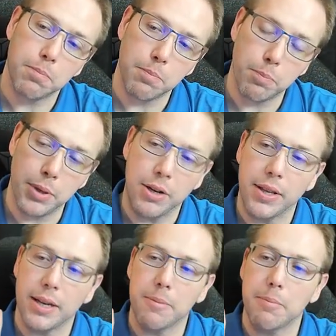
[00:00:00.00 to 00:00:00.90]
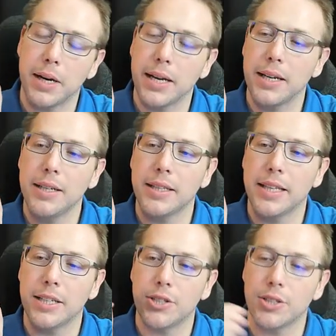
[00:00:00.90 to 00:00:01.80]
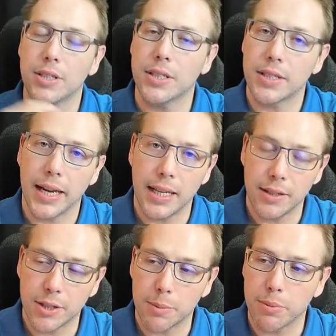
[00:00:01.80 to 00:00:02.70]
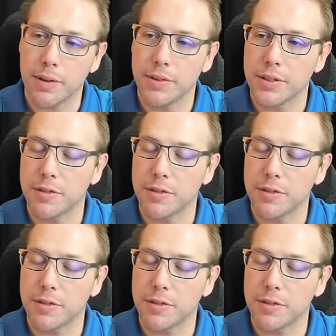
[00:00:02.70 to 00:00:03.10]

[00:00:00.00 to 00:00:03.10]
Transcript: bear that in mind. That's just a stylistic preference of